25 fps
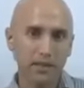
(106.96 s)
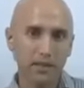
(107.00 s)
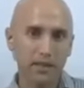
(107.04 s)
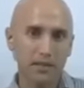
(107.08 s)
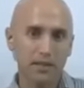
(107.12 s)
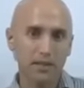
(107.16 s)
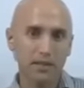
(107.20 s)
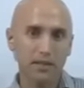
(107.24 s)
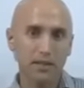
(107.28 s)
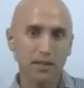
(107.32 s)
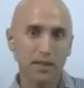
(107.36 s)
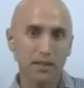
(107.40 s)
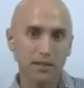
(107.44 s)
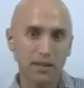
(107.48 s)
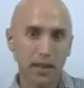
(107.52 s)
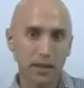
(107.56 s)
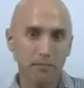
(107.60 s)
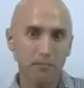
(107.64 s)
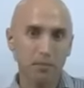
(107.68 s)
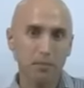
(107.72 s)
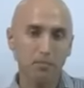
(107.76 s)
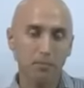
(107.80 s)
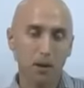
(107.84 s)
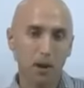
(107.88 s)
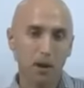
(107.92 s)
this is an
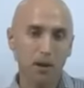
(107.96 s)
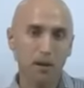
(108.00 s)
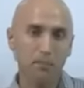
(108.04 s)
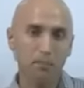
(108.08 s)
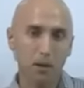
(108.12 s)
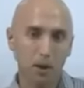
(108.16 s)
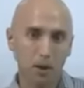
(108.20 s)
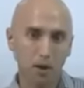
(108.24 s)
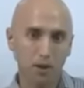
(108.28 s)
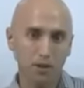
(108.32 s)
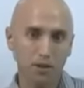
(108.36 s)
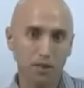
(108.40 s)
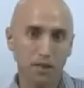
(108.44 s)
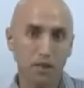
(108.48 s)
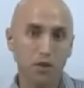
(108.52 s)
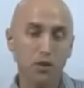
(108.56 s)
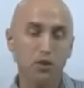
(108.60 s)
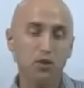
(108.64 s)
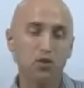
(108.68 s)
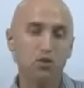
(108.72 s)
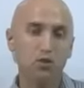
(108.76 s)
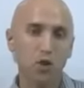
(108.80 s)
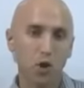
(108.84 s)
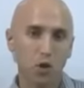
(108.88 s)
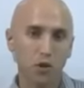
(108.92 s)
attempt by a party
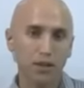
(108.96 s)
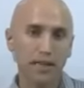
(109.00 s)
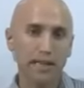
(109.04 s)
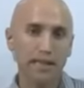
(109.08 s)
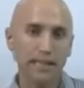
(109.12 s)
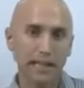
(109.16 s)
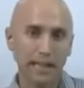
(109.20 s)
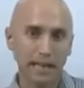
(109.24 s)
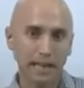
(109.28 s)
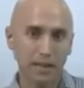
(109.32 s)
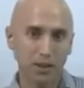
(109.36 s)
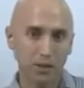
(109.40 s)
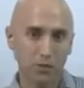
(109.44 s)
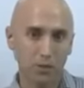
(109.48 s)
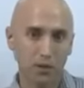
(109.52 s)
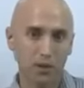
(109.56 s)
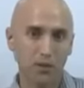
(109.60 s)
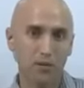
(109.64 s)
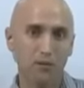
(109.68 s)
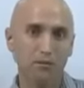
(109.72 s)
strongly linked with